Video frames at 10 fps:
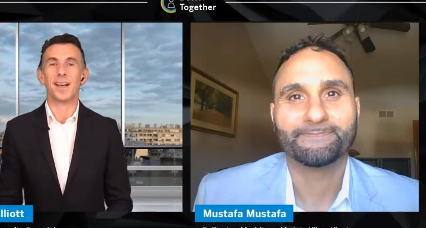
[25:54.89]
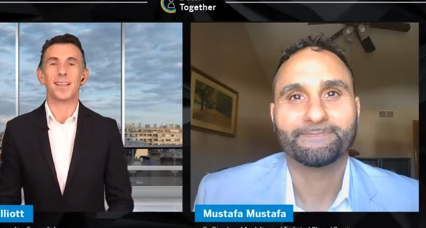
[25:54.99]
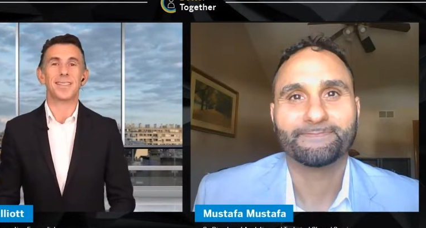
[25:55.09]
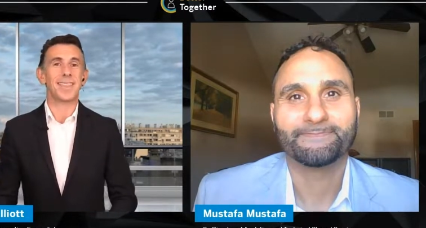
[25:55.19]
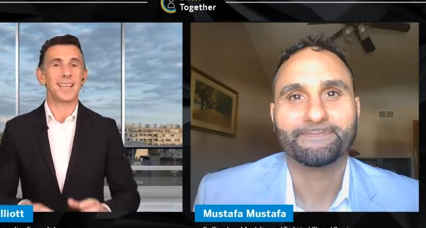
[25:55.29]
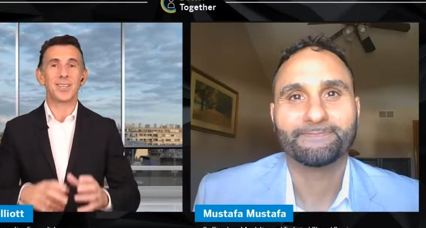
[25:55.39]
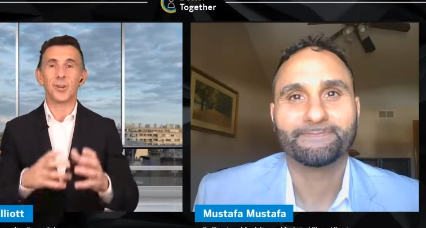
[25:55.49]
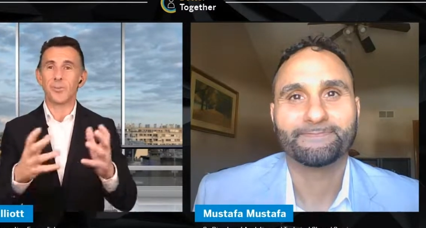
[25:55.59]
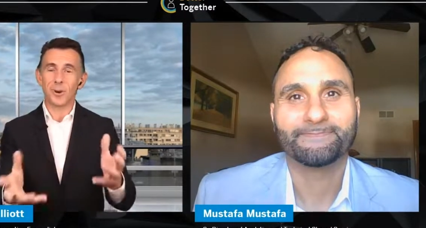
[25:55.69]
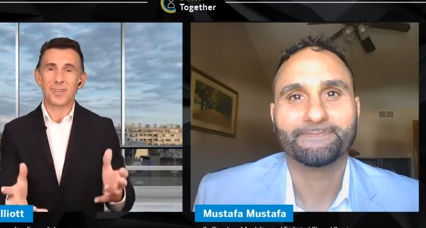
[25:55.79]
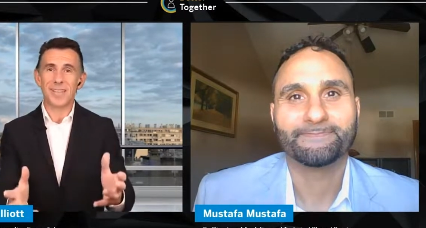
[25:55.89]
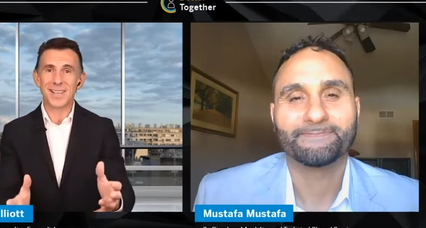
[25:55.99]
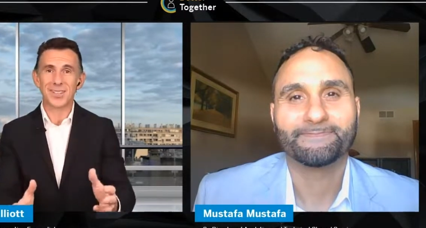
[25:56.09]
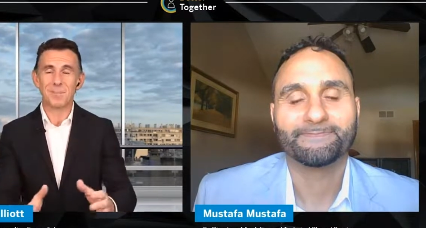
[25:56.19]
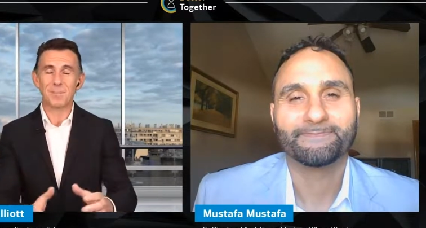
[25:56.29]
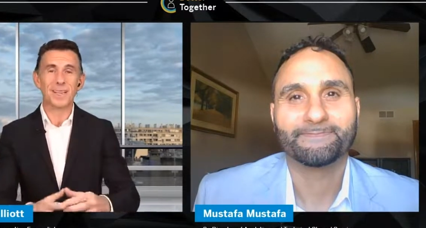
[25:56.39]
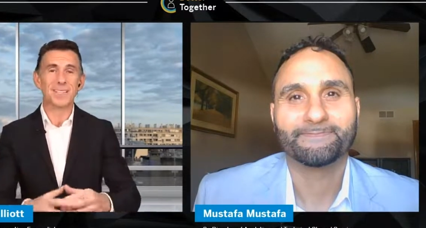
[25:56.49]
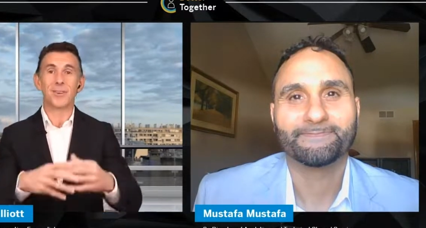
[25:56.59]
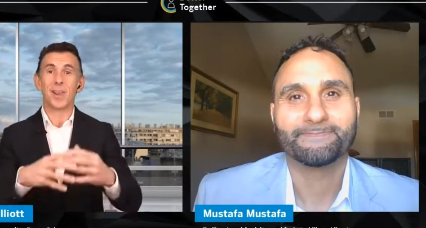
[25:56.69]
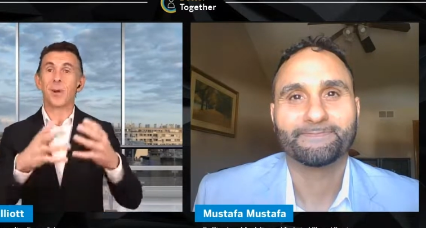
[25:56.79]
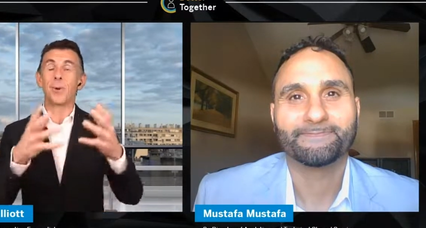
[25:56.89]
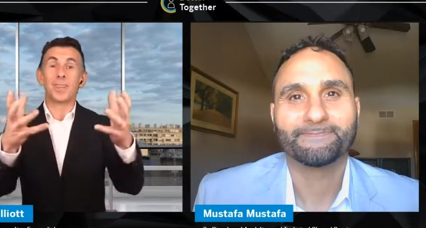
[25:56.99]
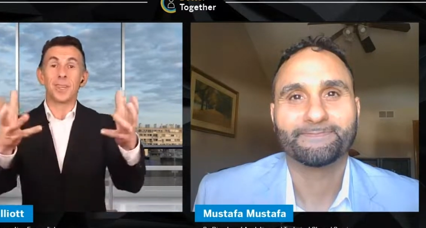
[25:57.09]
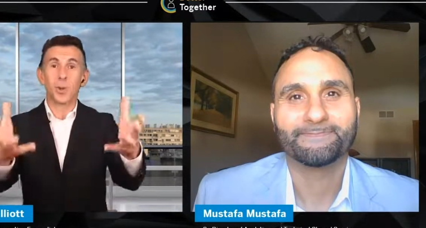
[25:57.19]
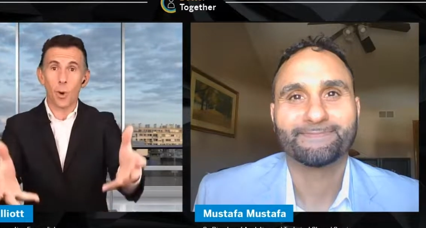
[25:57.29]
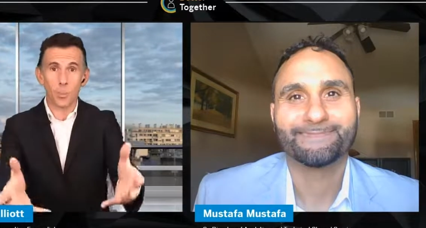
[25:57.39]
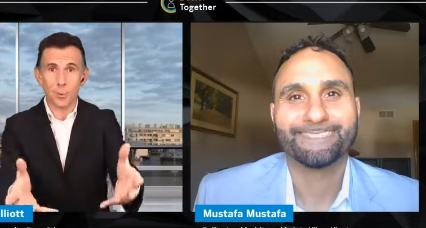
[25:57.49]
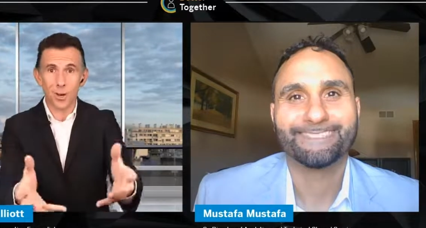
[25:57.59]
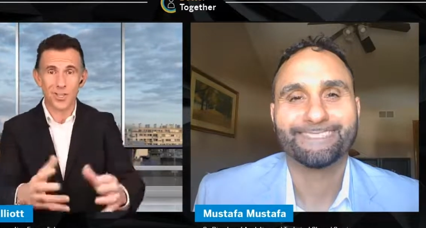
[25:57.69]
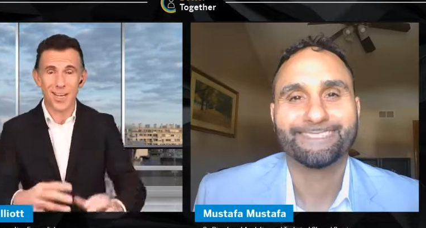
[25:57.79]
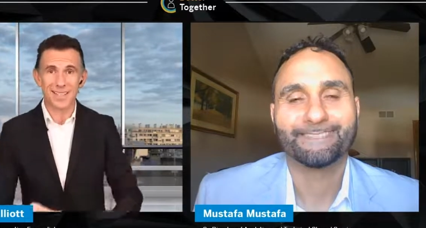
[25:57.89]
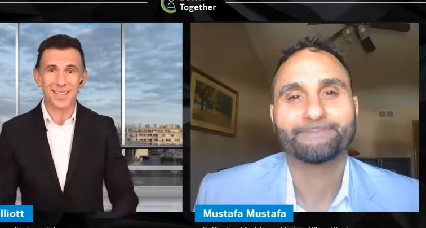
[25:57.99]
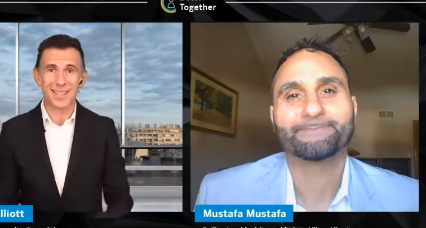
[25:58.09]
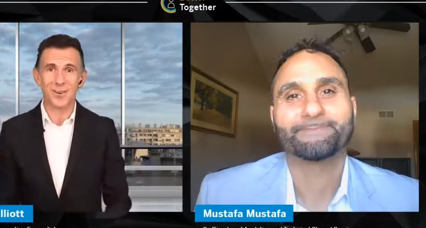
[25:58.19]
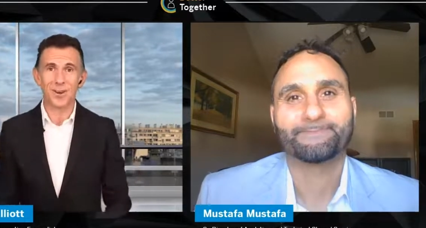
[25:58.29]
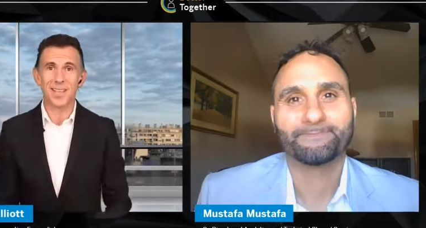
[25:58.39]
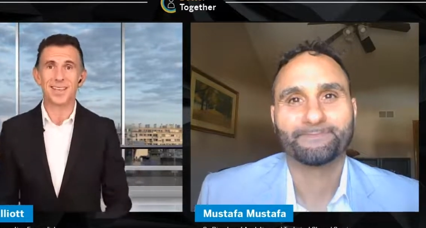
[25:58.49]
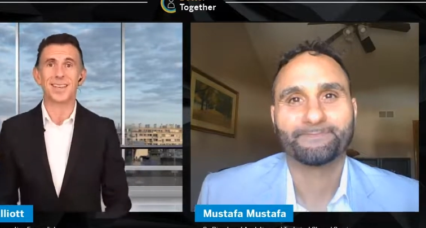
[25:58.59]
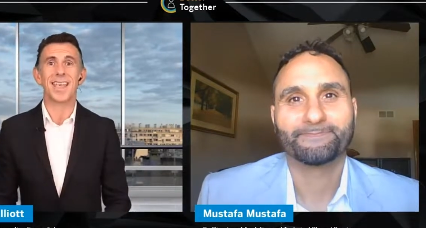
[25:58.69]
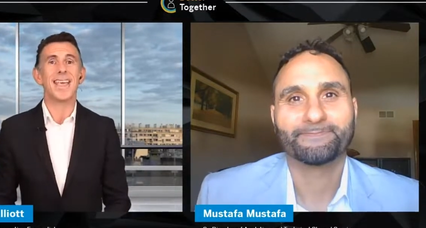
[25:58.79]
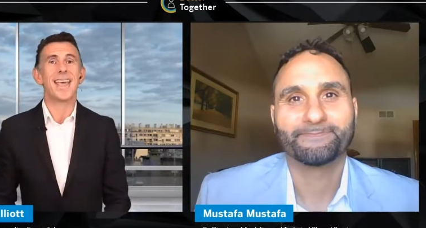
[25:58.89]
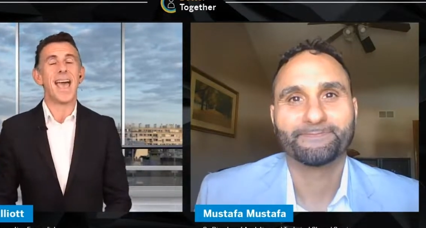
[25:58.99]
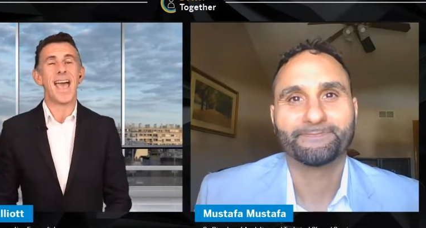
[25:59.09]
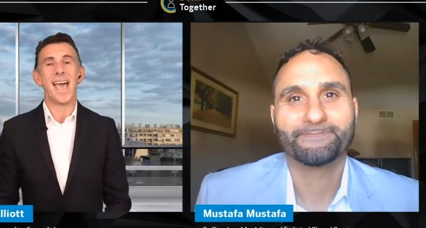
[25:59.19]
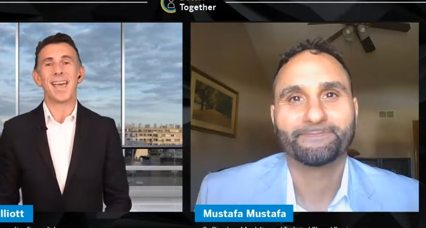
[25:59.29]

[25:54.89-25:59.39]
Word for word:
Speaker 1: So uh, thank you for your attention. Best of luck with your projects in the audience.